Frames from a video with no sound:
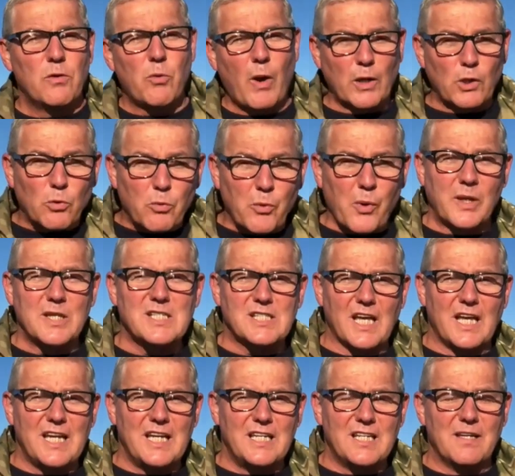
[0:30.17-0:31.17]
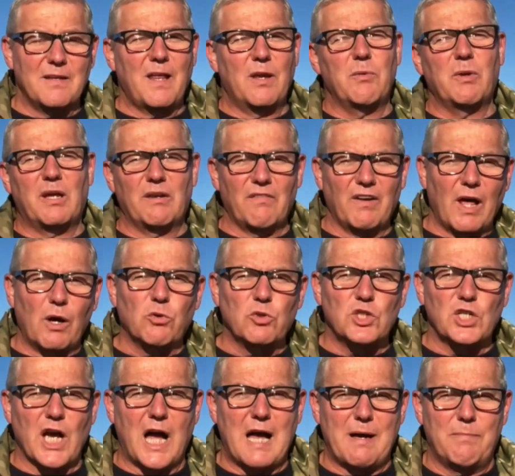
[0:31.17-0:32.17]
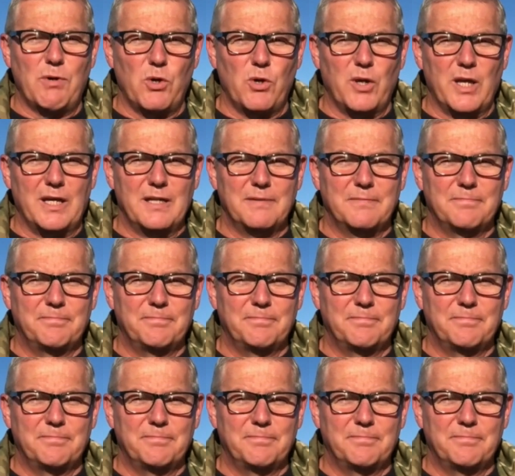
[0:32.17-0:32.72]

why don't we go inside and we can have a little chat about it.